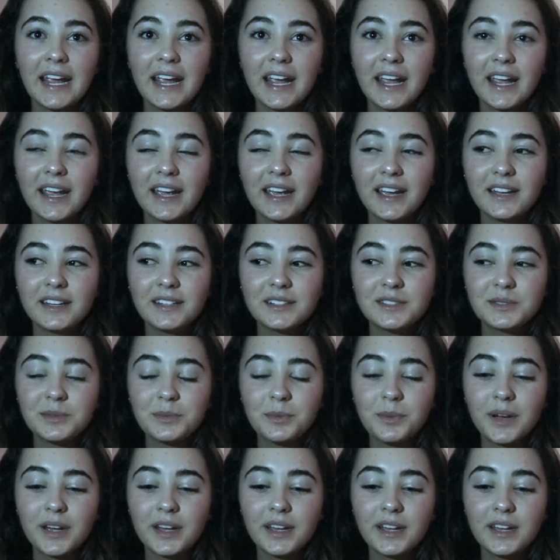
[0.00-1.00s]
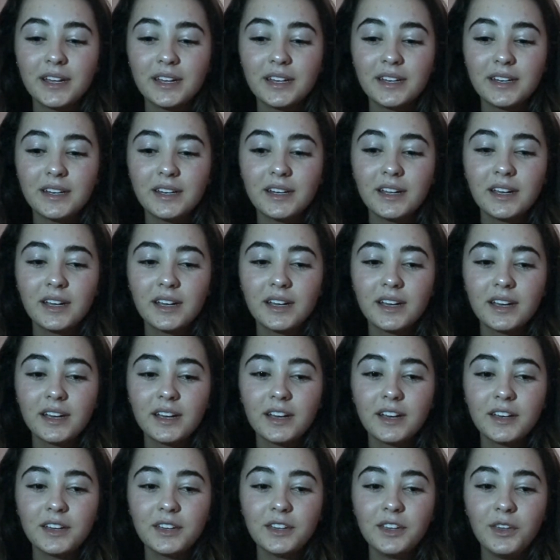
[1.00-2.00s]
and when
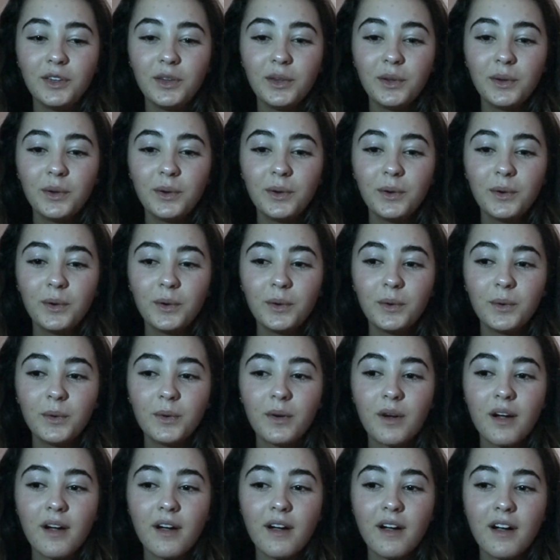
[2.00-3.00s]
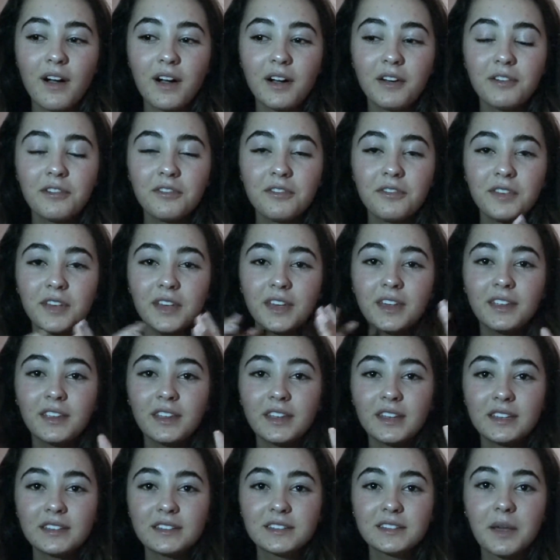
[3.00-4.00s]
you are
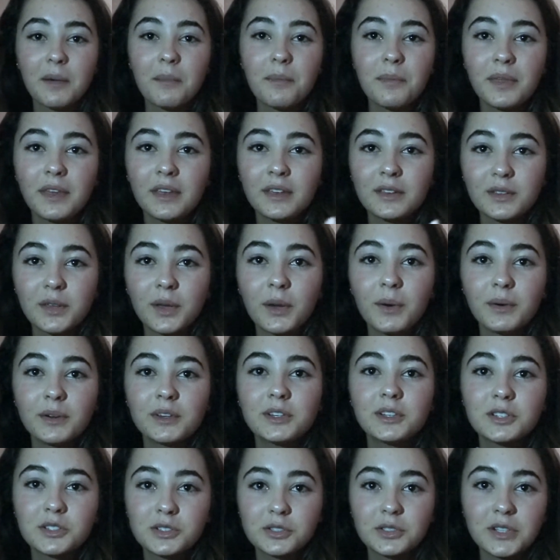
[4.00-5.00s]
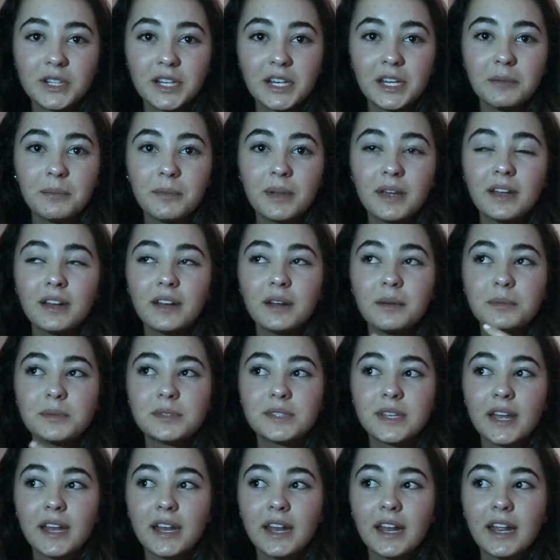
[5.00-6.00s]
feeling something so extreme and
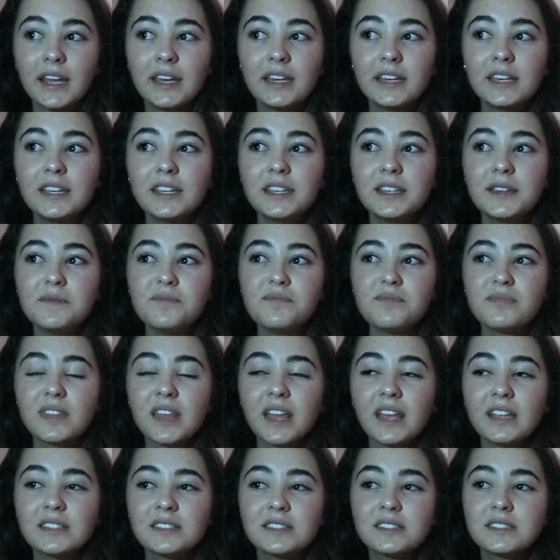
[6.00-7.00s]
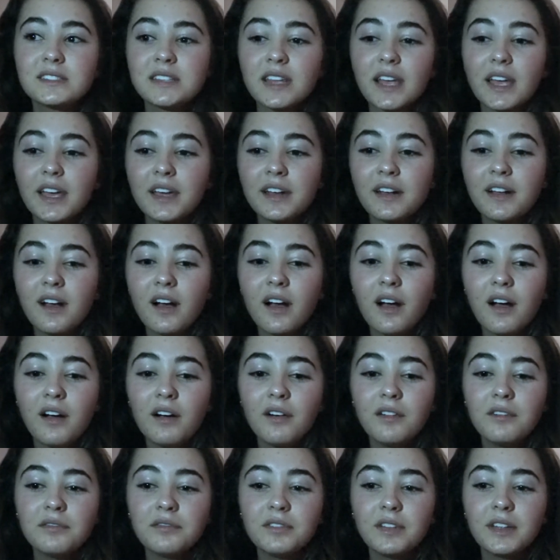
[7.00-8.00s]
upsetting, instead
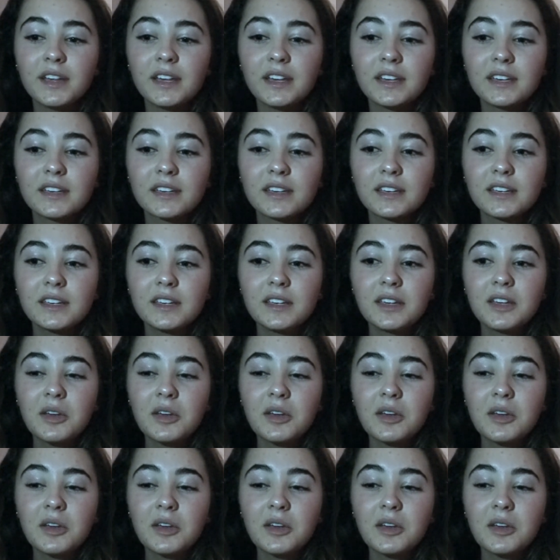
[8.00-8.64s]
of like